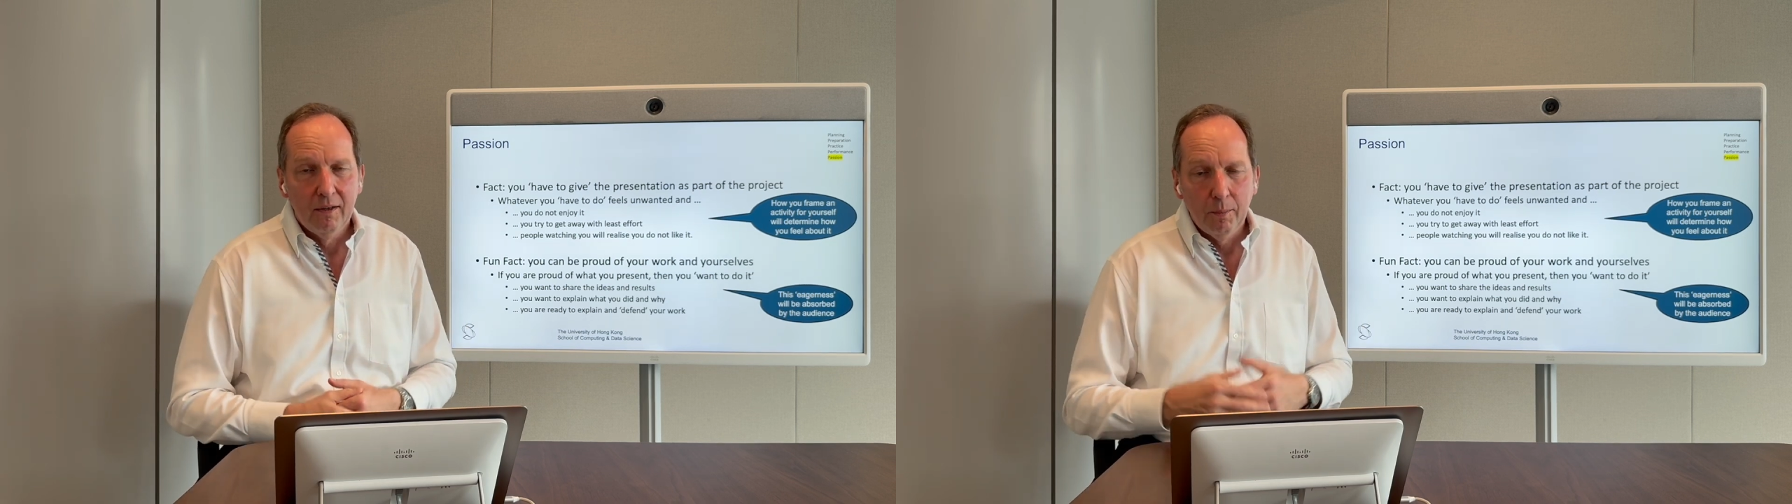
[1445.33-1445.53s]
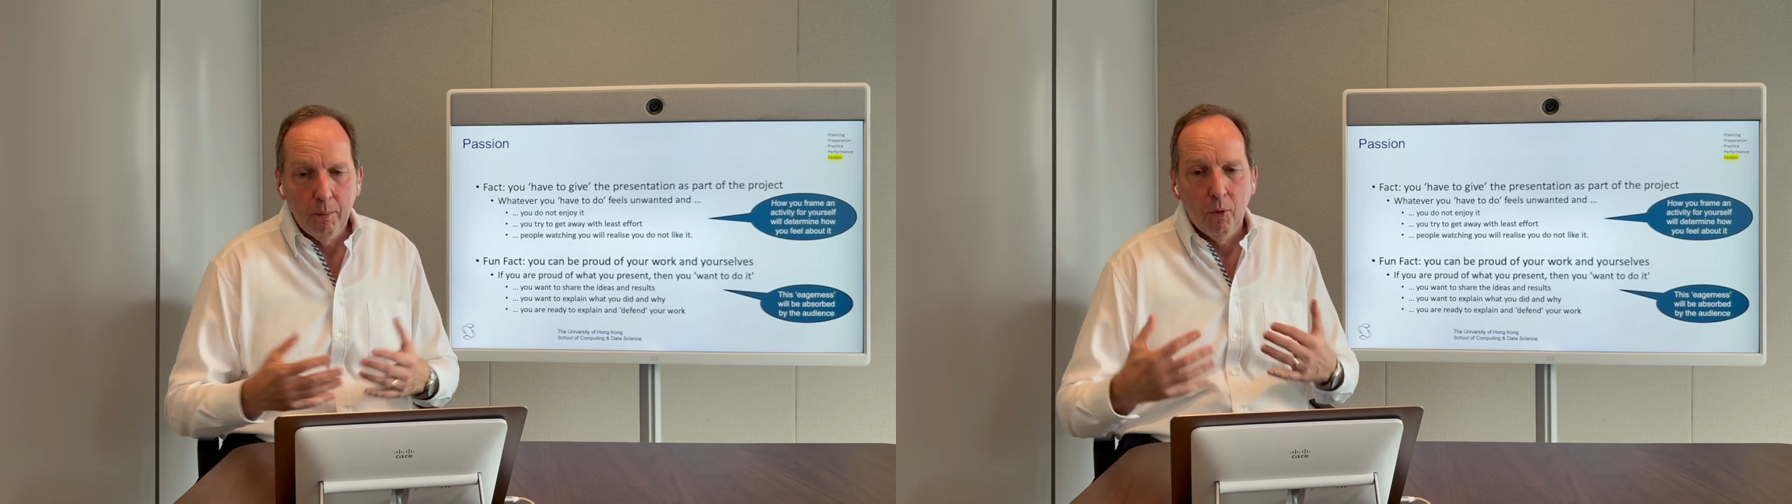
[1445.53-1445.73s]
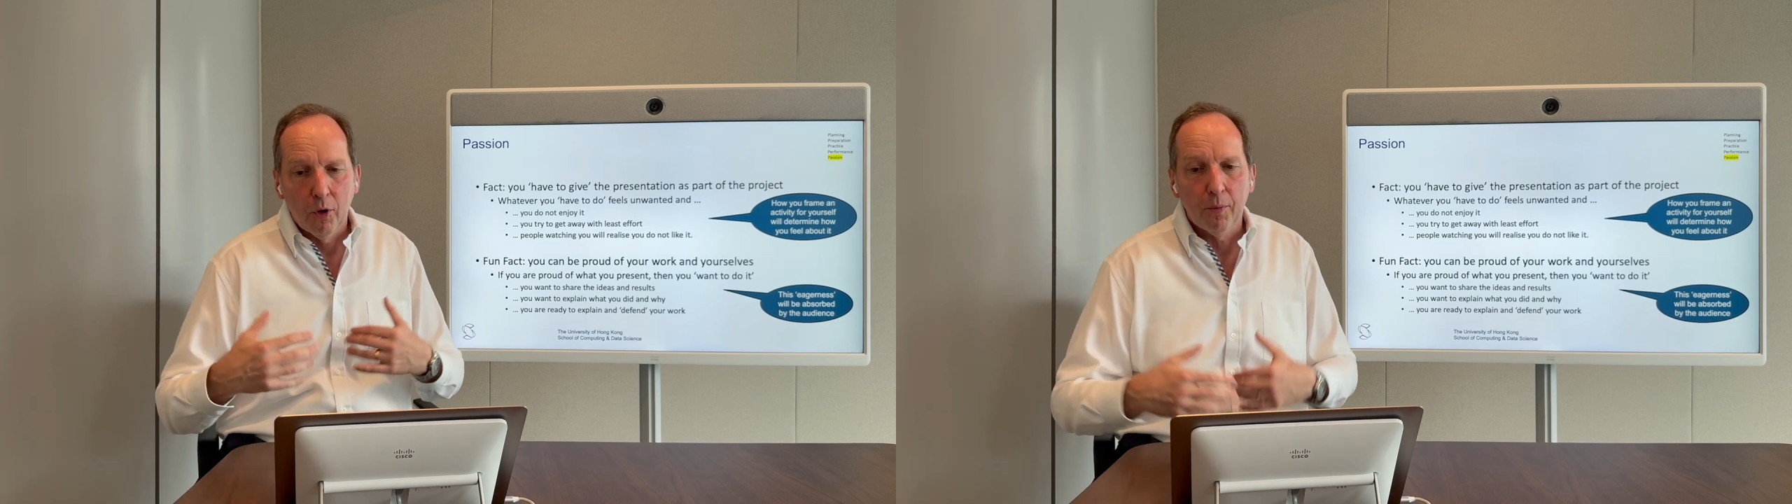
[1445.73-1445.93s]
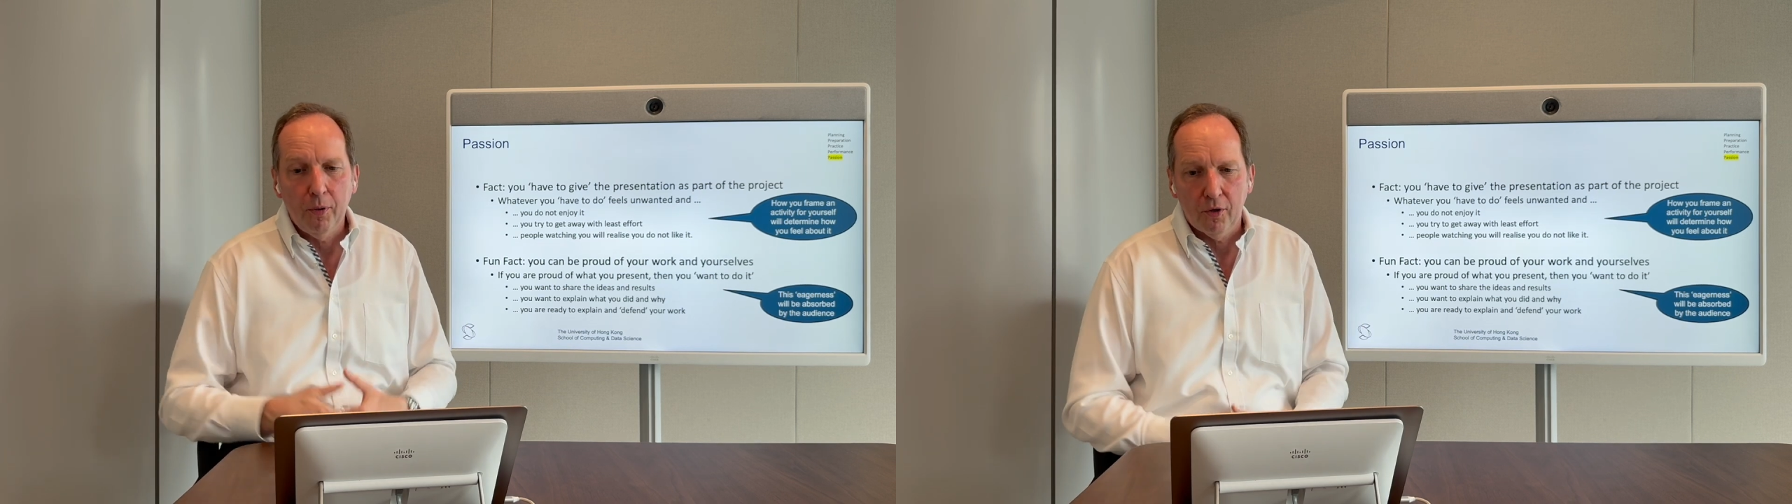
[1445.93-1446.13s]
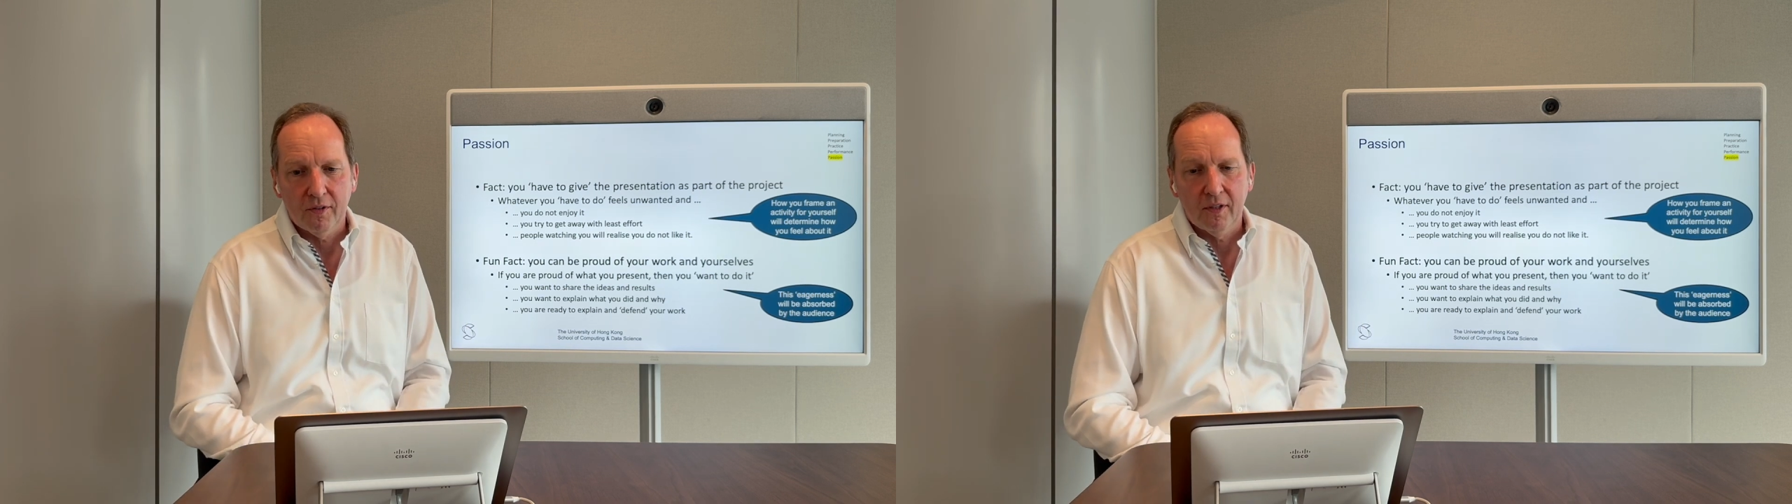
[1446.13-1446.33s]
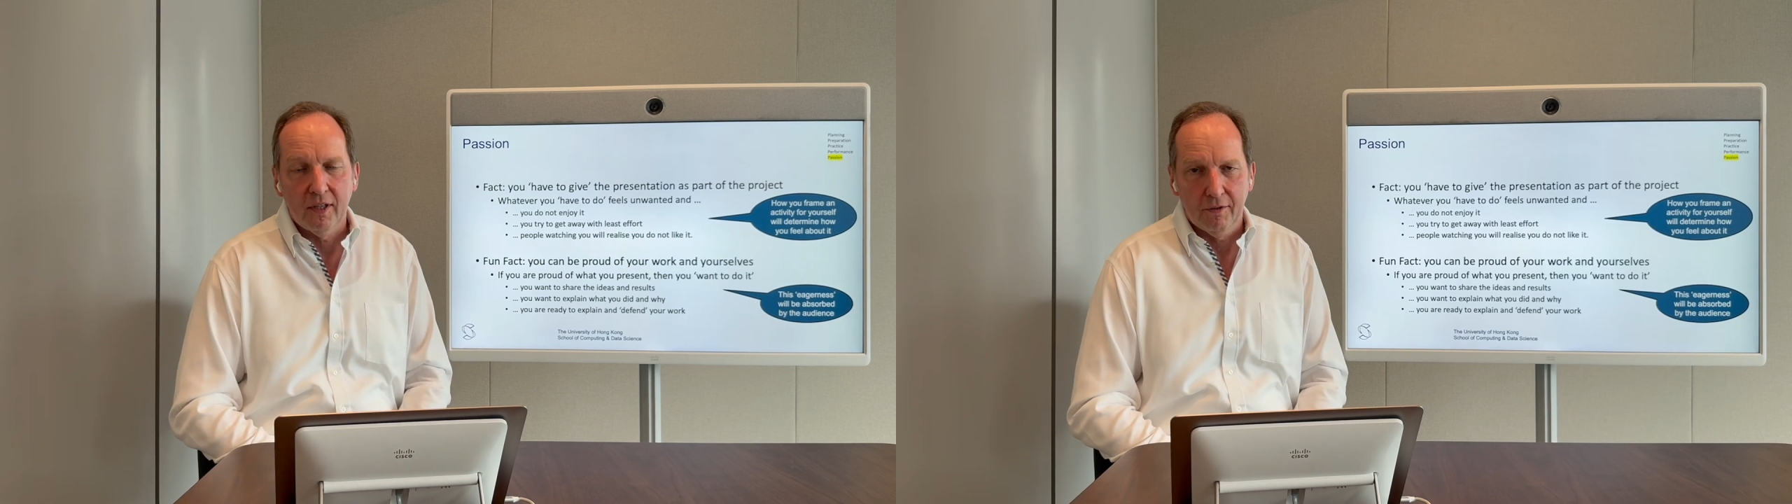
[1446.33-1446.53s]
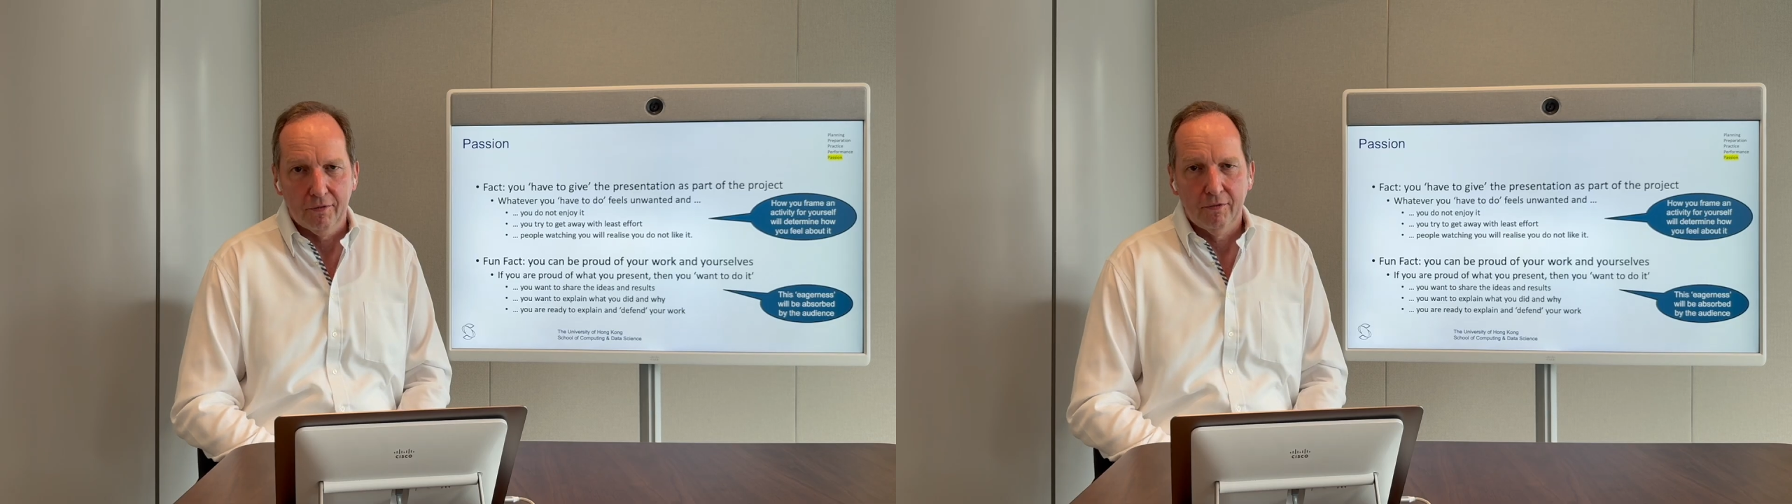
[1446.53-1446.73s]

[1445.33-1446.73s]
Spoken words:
more positive